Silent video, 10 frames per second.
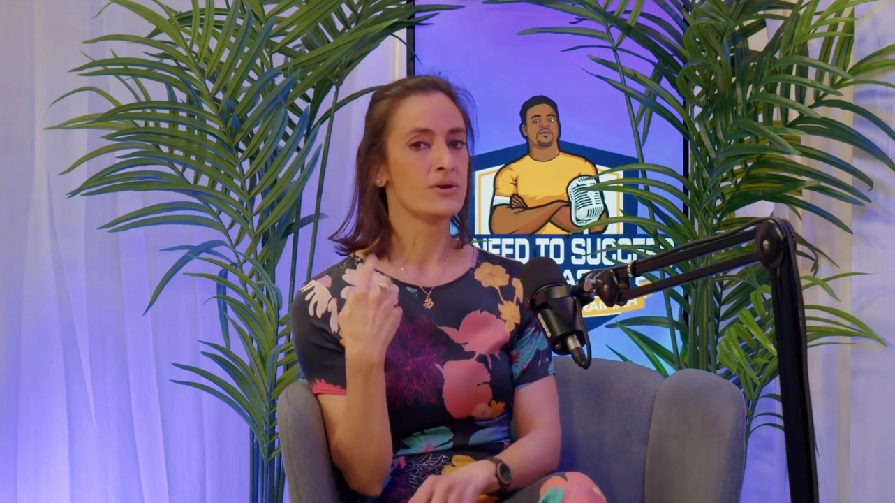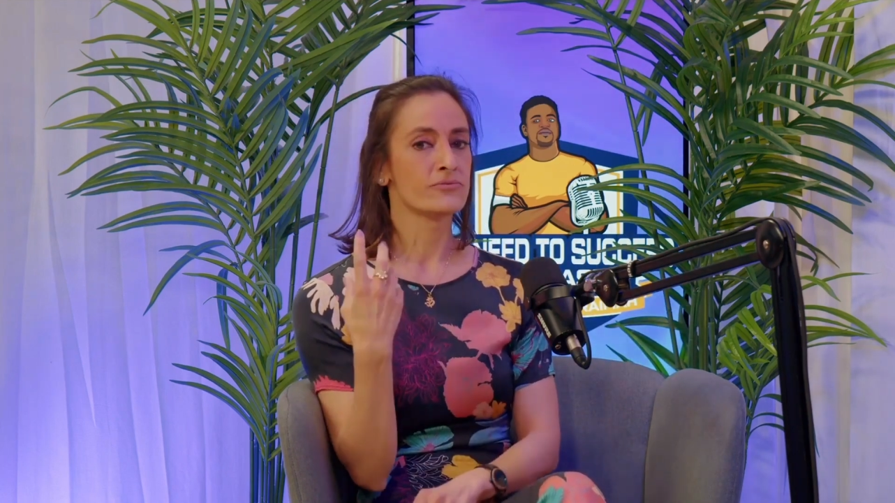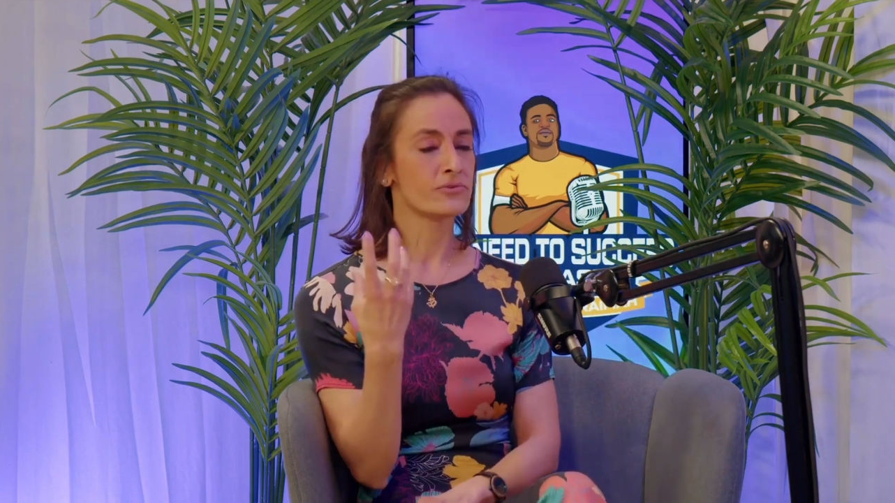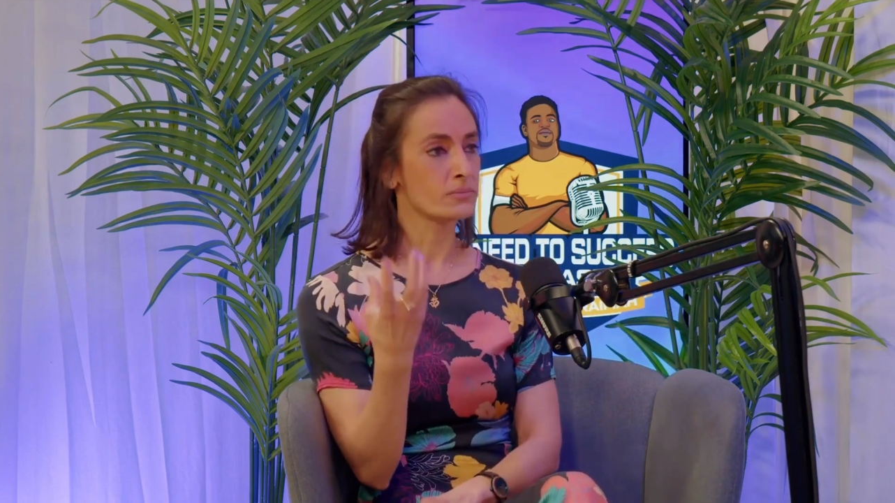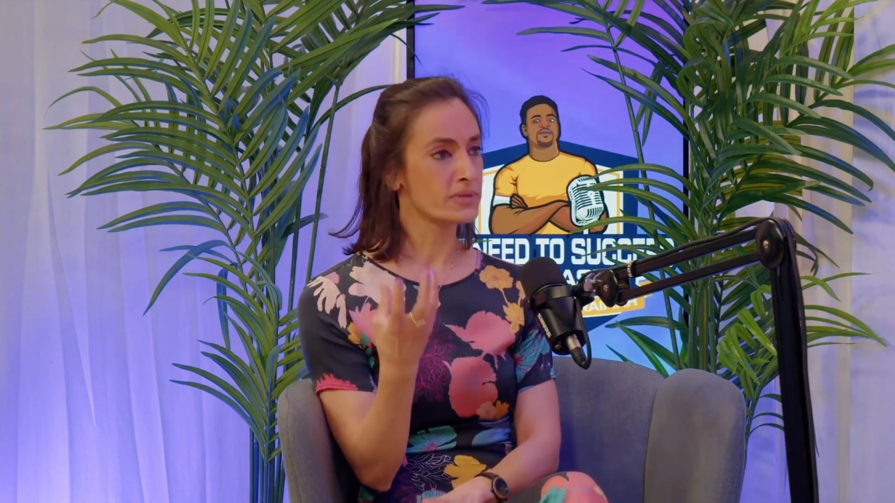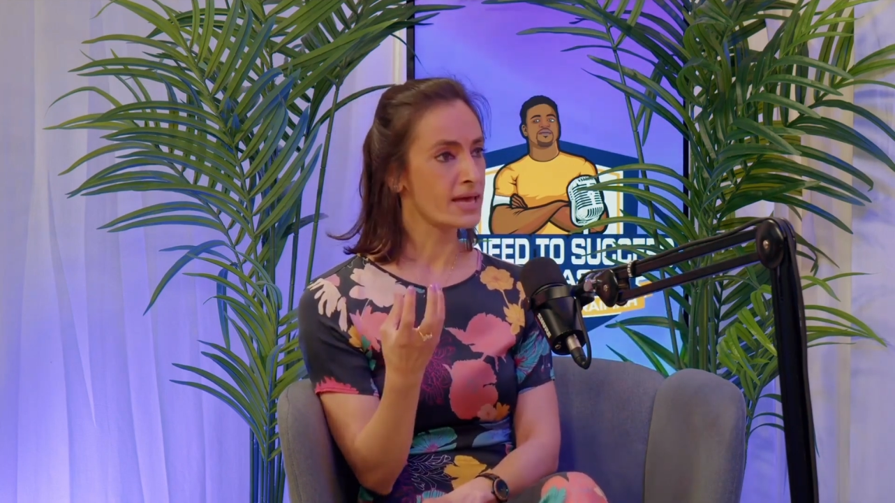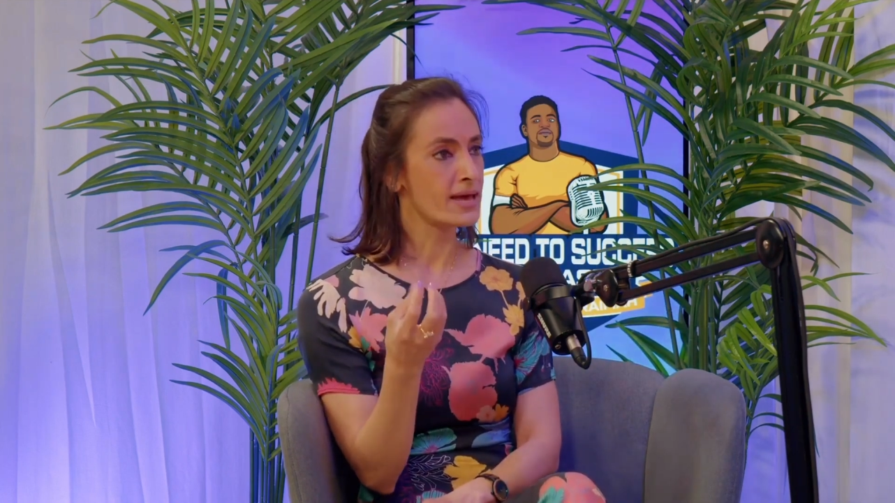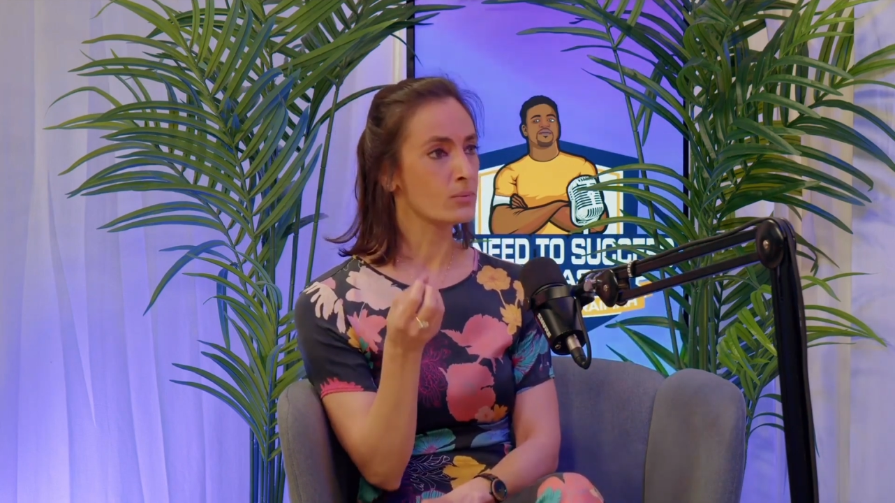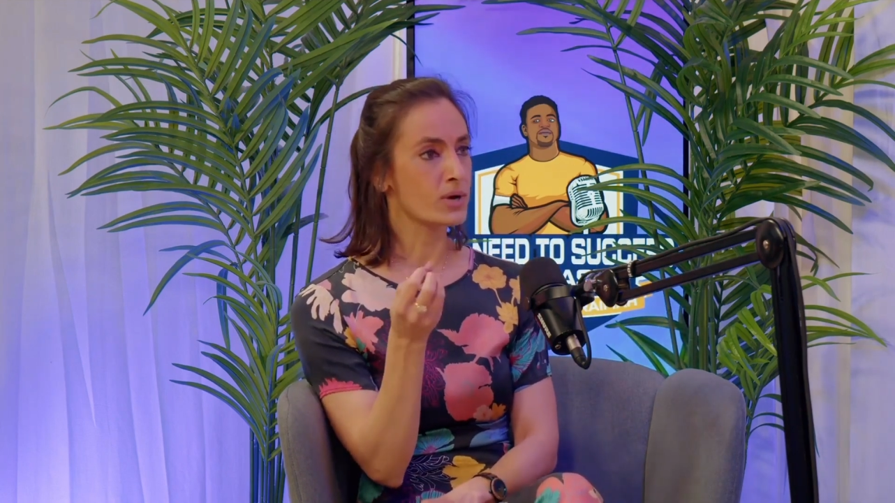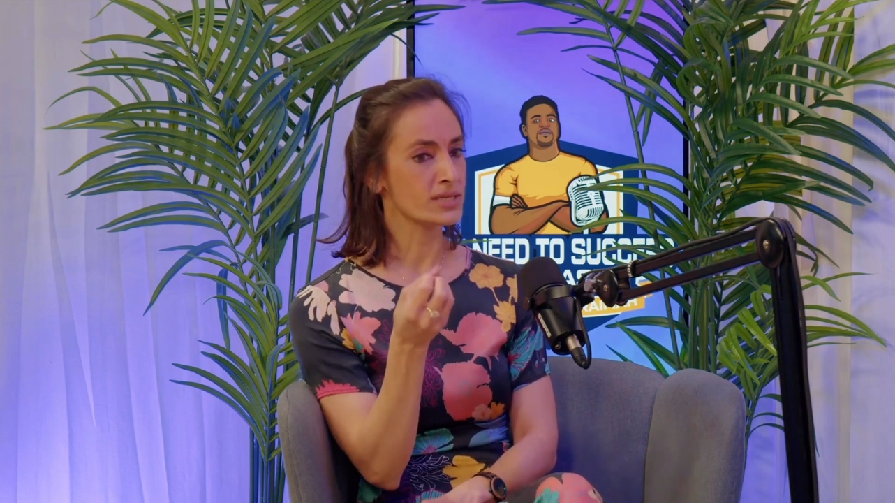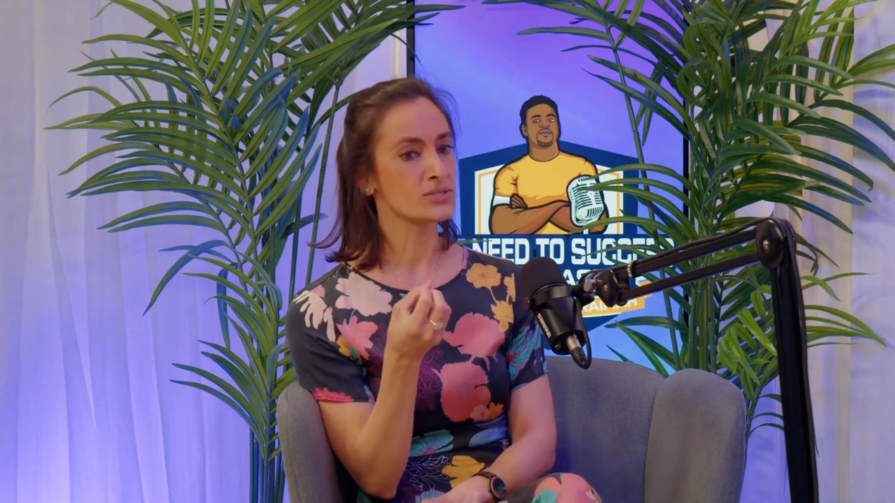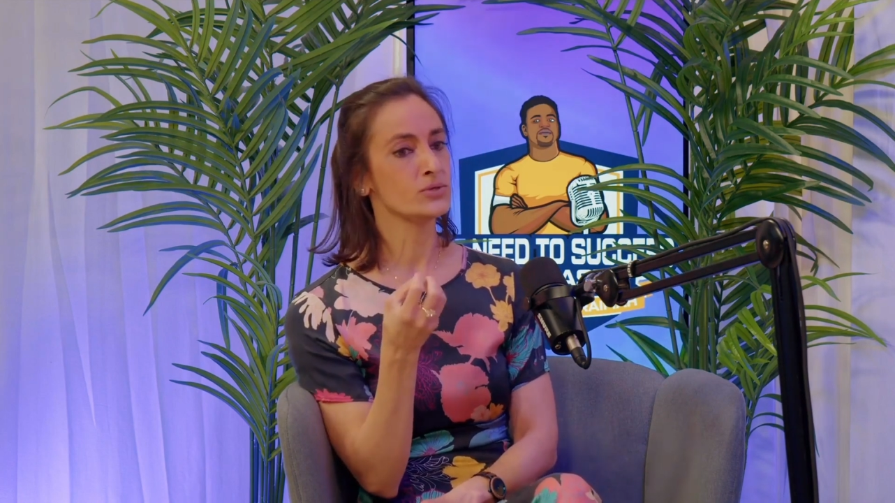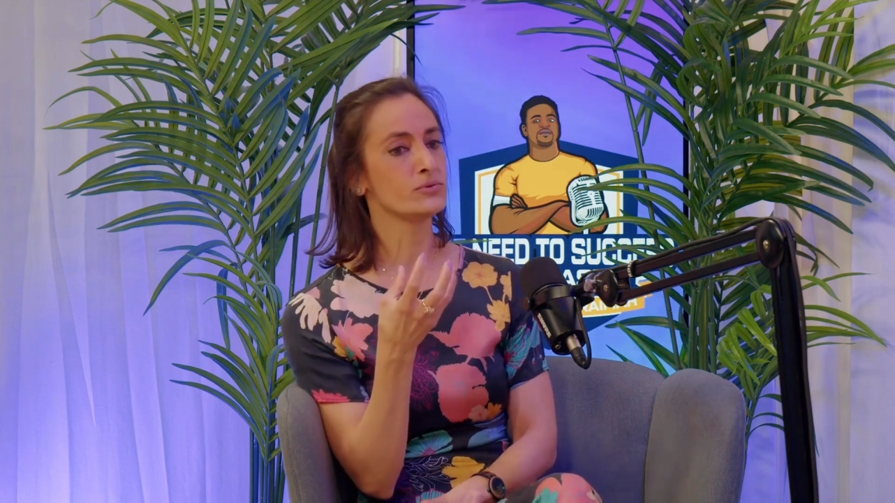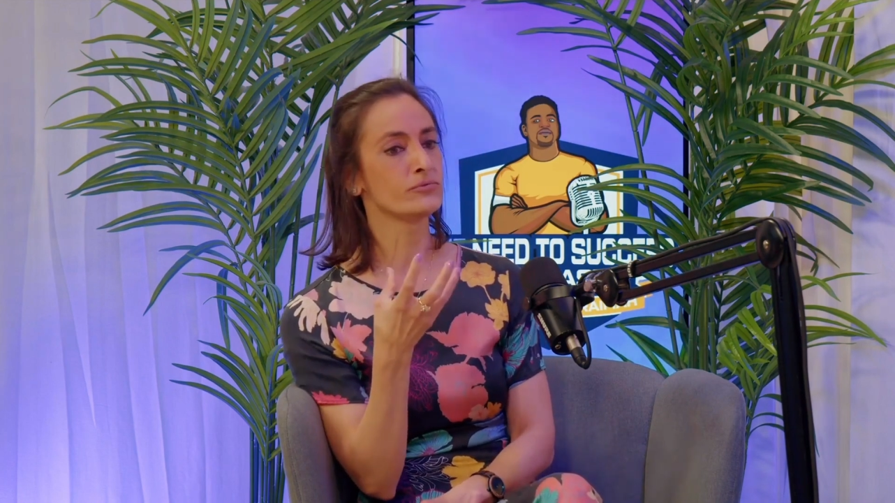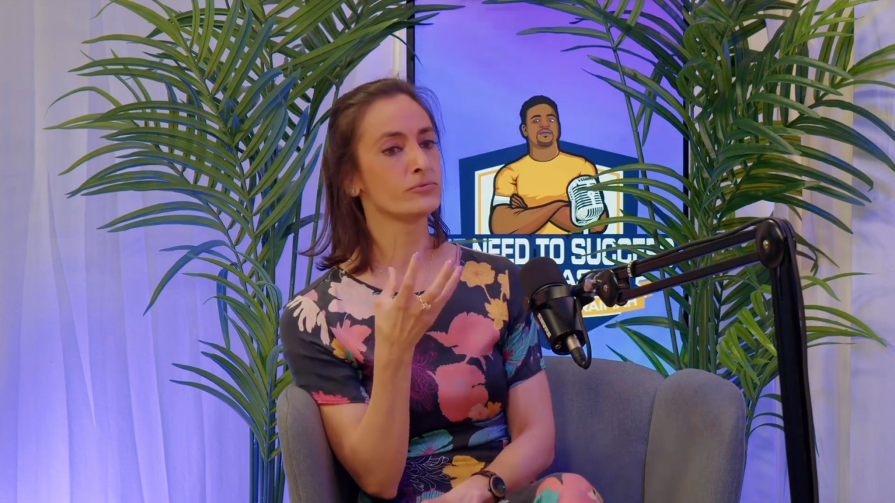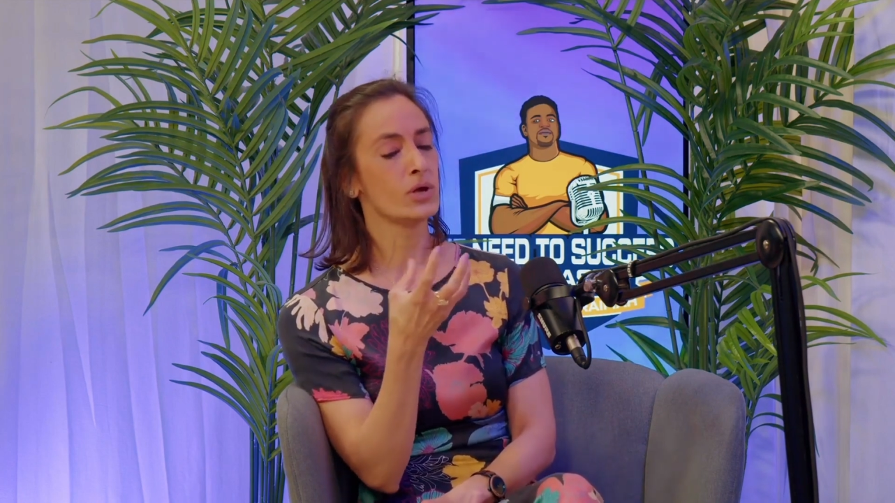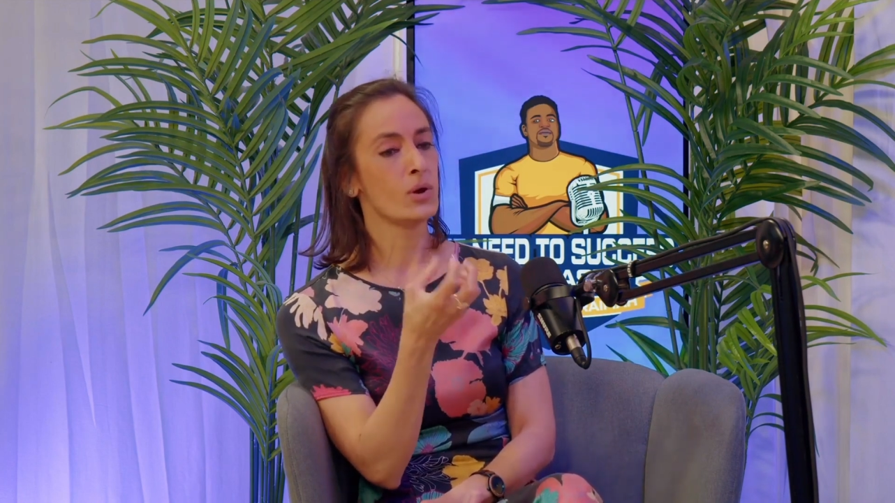From there, once you've